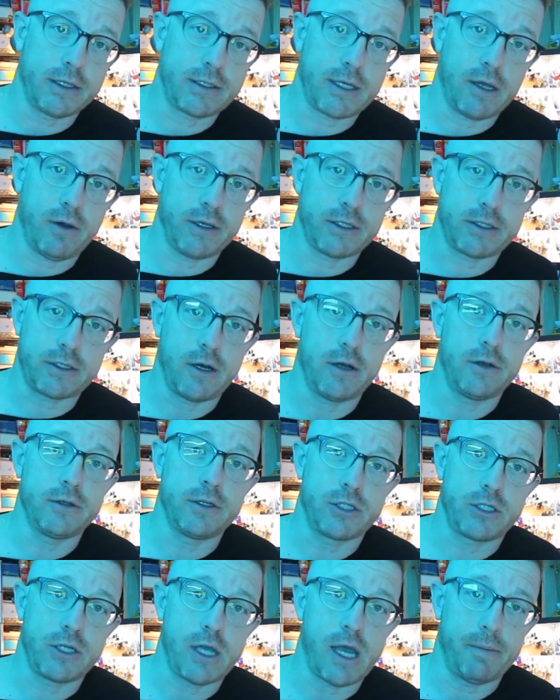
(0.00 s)
That's how I started
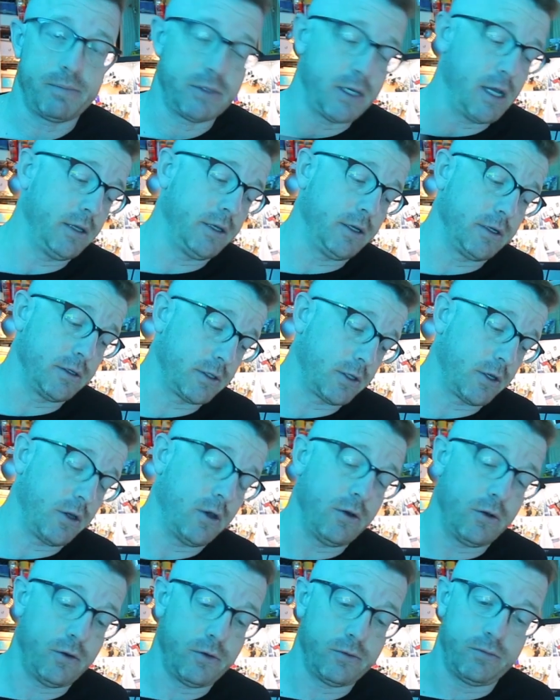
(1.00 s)
this shop 10 years
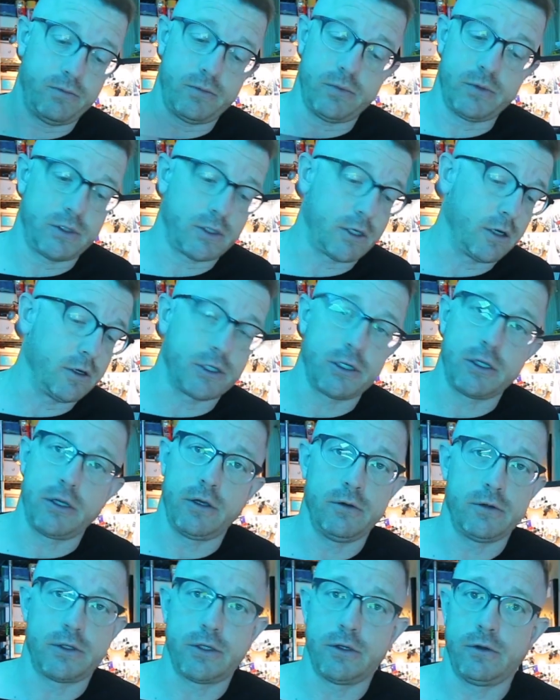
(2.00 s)
ago, searching
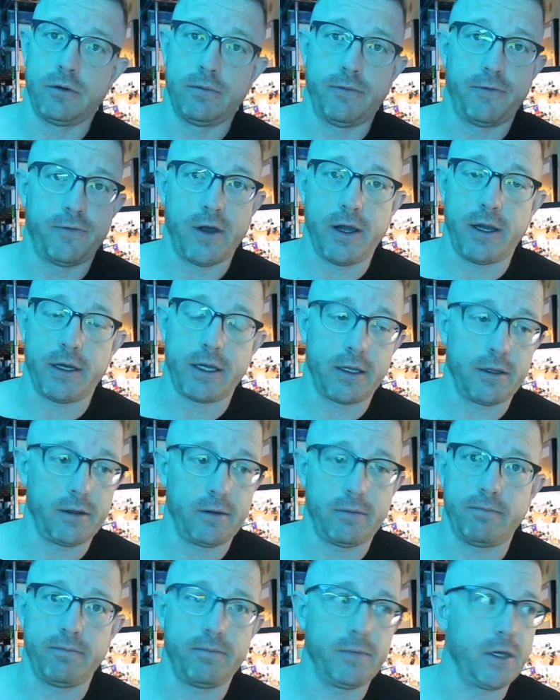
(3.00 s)
YouTube,
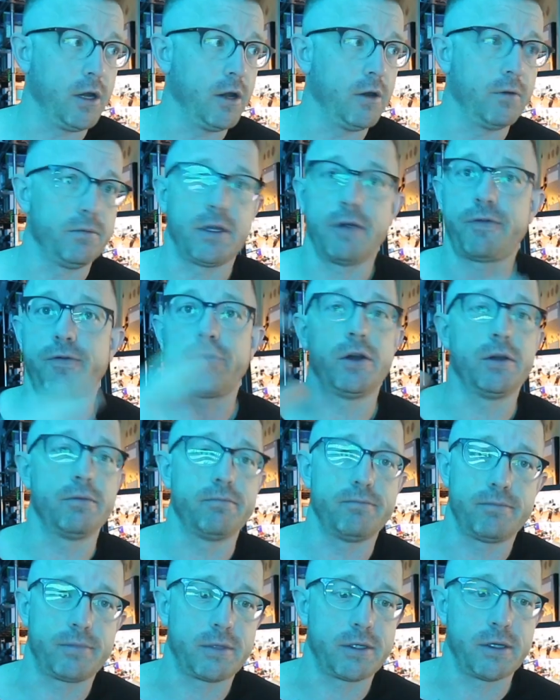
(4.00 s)
finding different
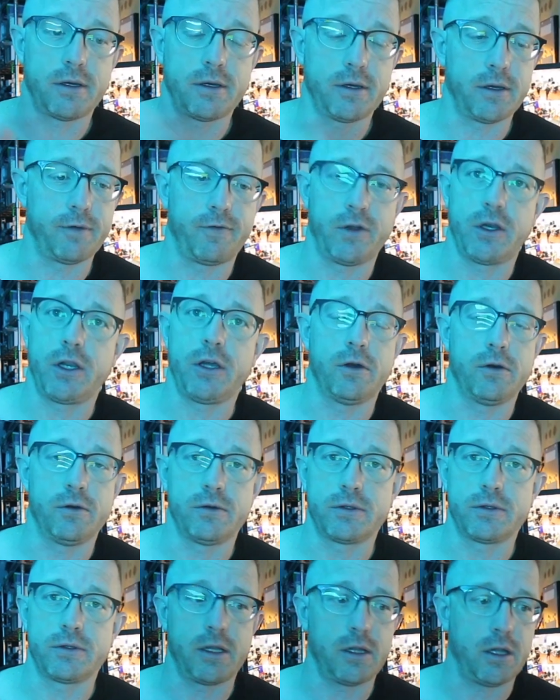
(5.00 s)

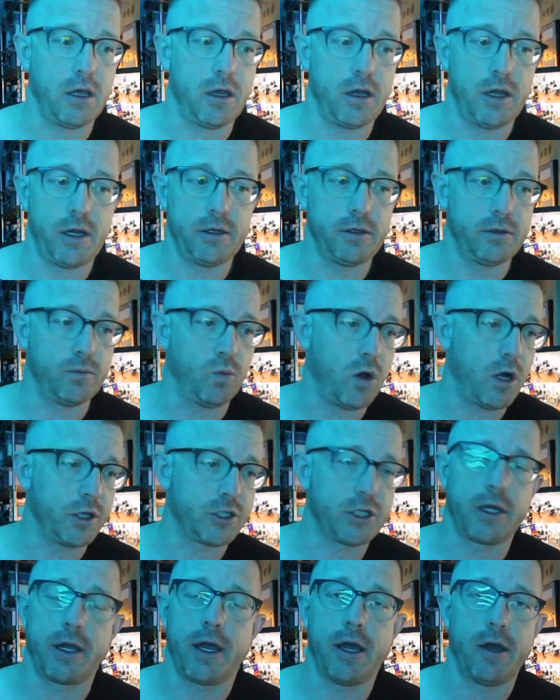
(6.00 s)
videos online,
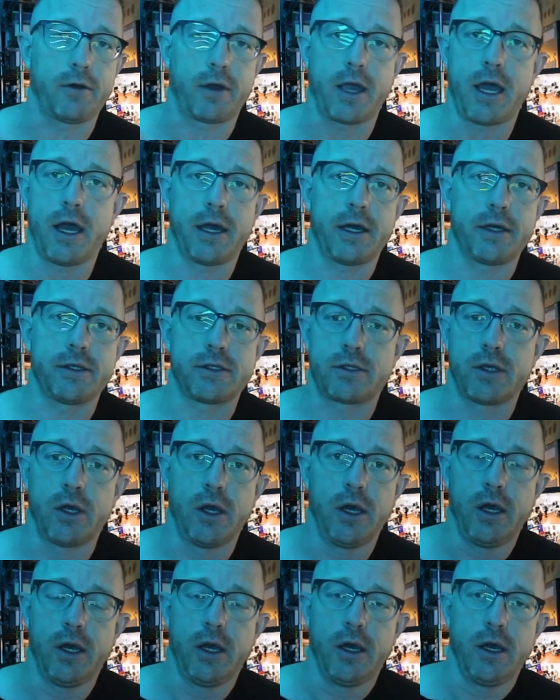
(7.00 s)
watching how guys
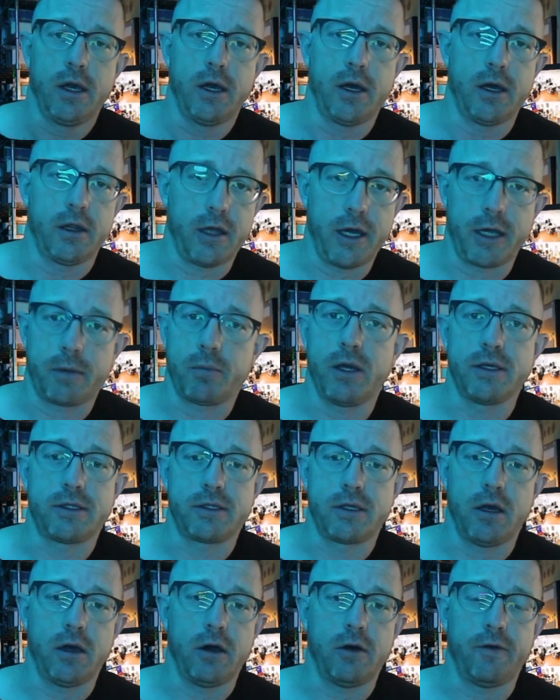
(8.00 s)
like
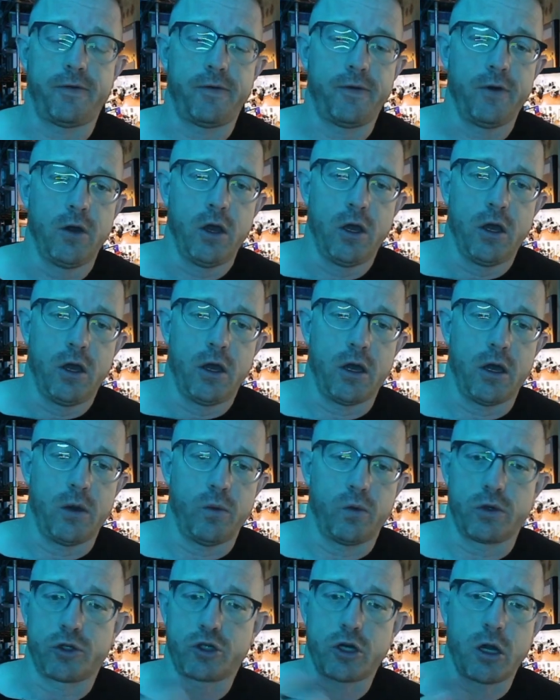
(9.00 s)
myself
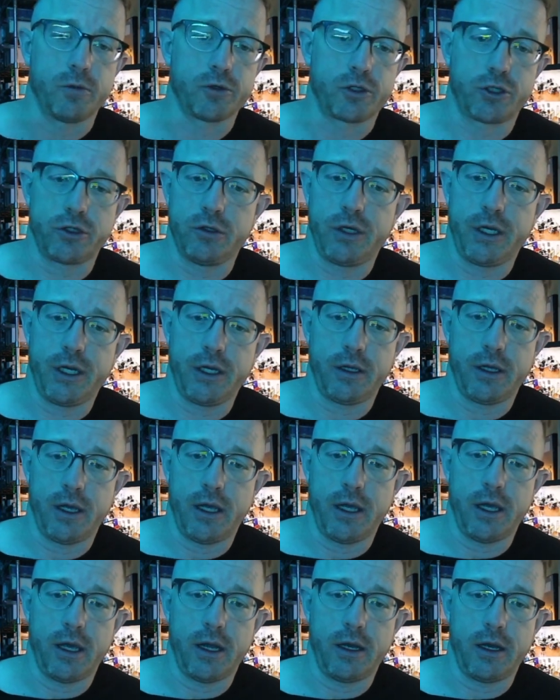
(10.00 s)
were troubleshooting,
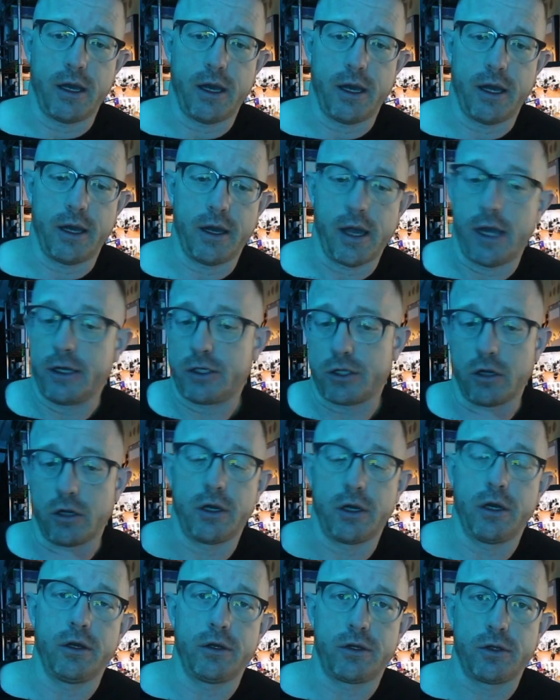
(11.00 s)
and I
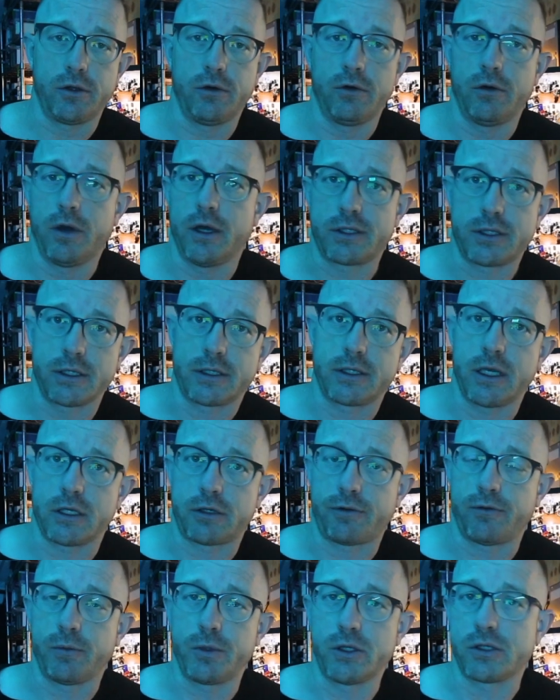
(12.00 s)
it into a
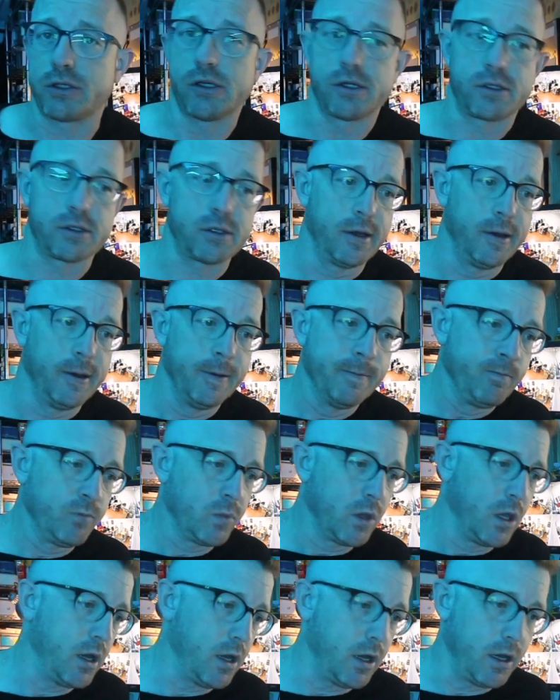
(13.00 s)
successful business.
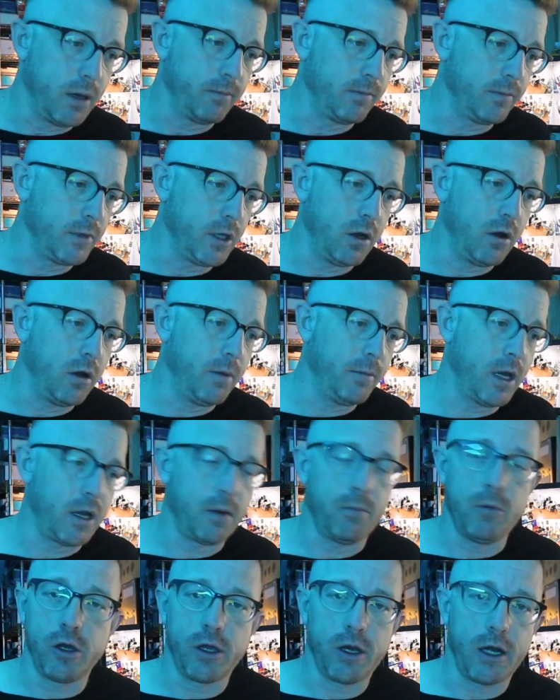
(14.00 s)
I'm
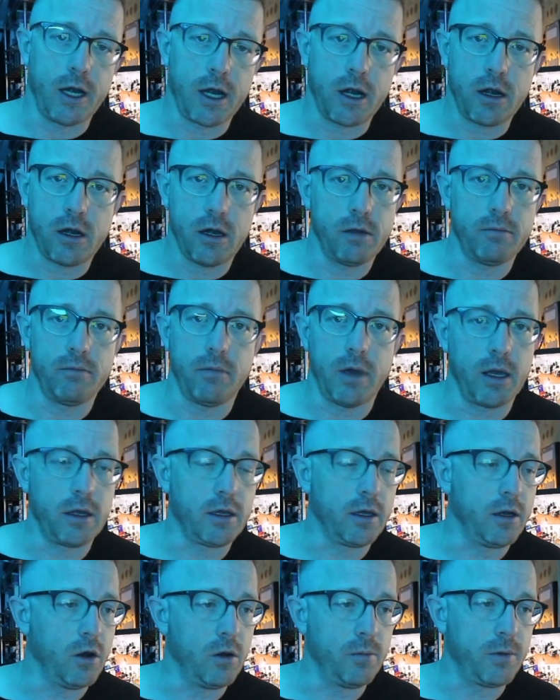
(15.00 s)
not a millionaire,
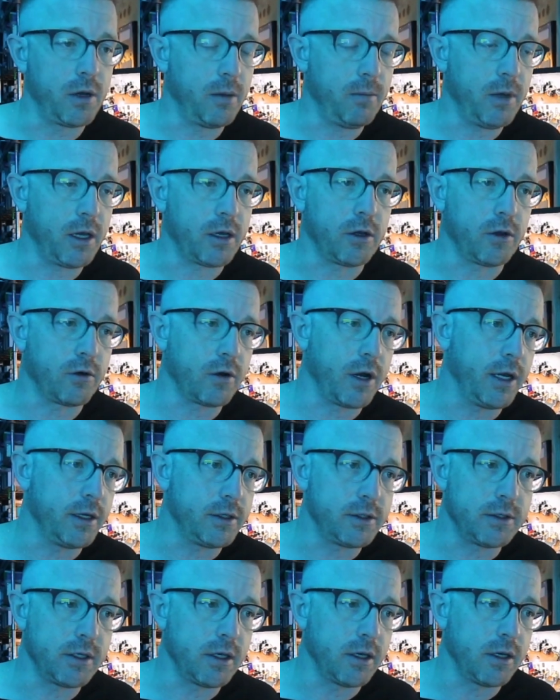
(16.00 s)
but I make a
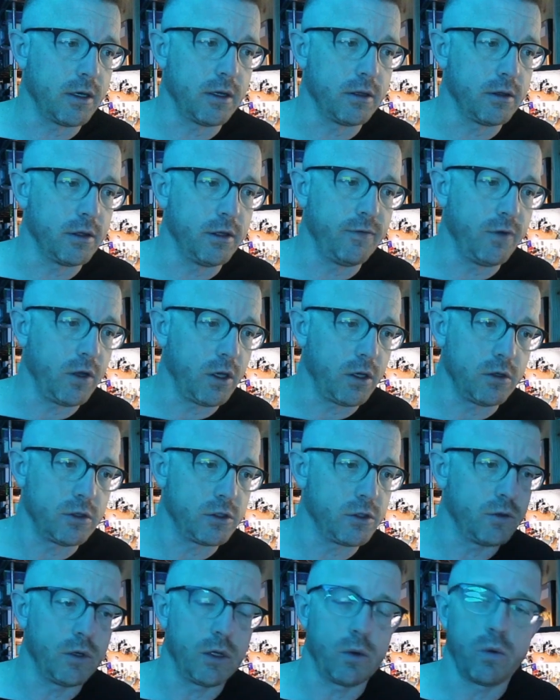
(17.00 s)
great
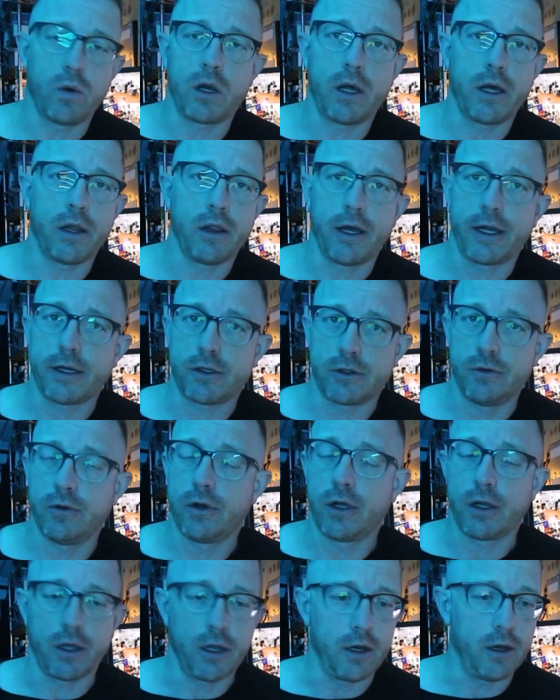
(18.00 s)
living doing what I like
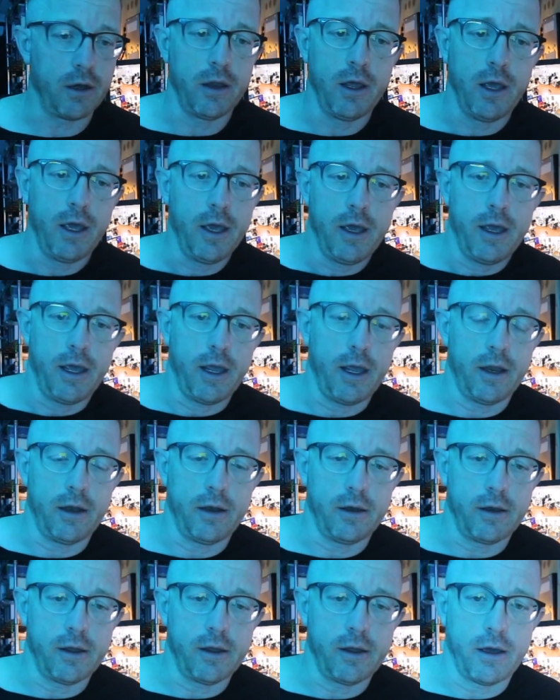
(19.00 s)
doing,
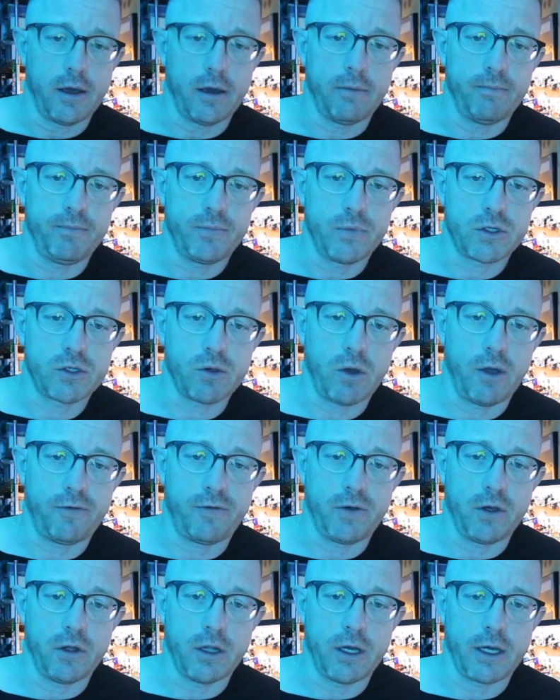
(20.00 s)
and so I
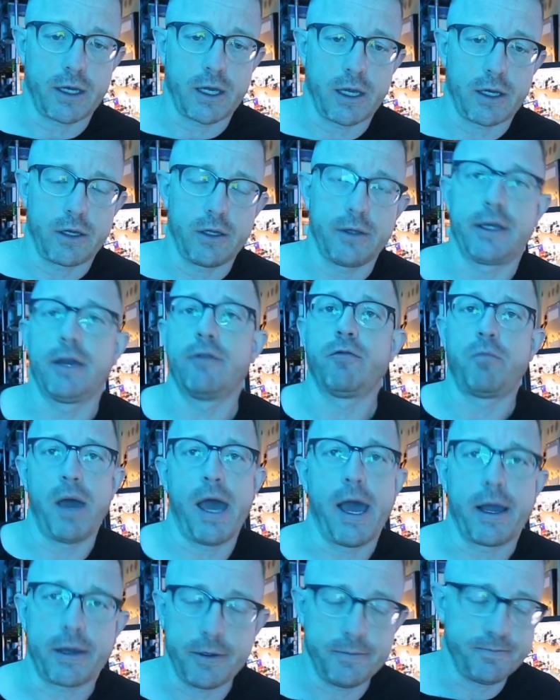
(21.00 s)
feel like I can give
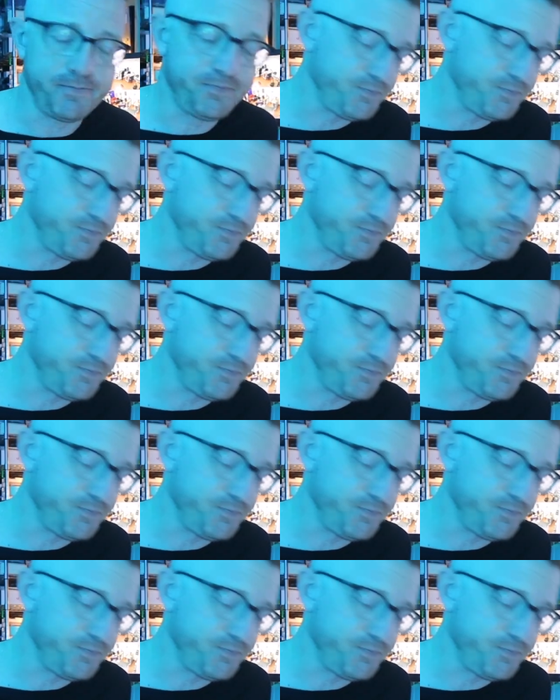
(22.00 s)
back.